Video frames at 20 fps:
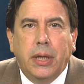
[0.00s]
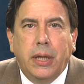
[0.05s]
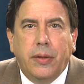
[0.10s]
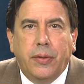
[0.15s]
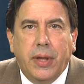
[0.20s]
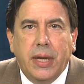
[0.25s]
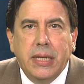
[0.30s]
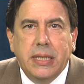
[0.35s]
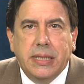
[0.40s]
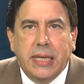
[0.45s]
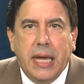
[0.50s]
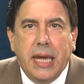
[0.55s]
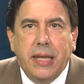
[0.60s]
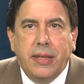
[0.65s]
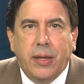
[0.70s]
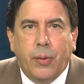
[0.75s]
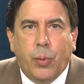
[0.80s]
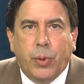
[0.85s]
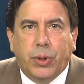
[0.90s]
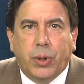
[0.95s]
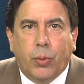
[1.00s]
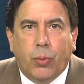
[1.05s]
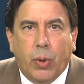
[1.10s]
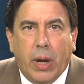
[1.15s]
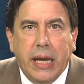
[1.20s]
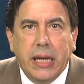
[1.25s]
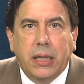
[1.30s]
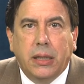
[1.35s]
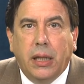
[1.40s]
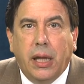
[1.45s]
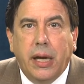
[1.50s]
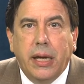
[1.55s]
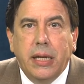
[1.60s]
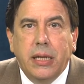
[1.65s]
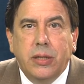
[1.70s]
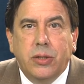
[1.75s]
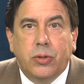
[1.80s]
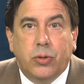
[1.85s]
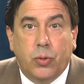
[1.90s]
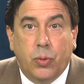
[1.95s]
They say that with the right
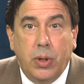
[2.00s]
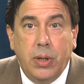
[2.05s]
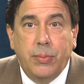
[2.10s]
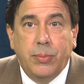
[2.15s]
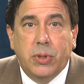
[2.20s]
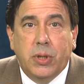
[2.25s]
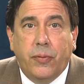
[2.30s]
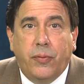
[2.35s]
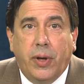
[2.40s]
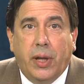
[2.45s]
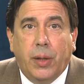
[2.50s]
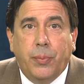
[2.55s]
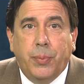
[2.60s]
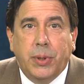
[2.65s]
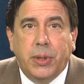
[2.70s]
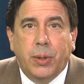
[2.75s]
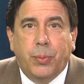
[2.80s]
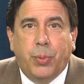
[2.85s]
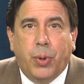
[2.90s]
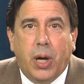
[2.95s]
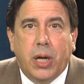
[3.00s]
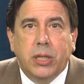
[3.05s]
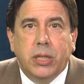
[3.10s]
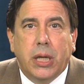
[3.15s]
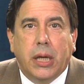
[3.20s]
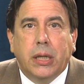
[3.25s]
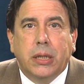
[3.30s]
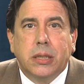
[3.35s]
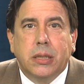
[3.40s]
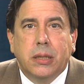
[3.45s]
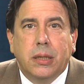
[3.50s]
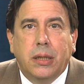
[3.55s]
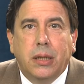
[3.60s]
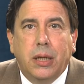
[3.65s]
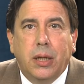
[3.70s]
clients, dreams develop into projects.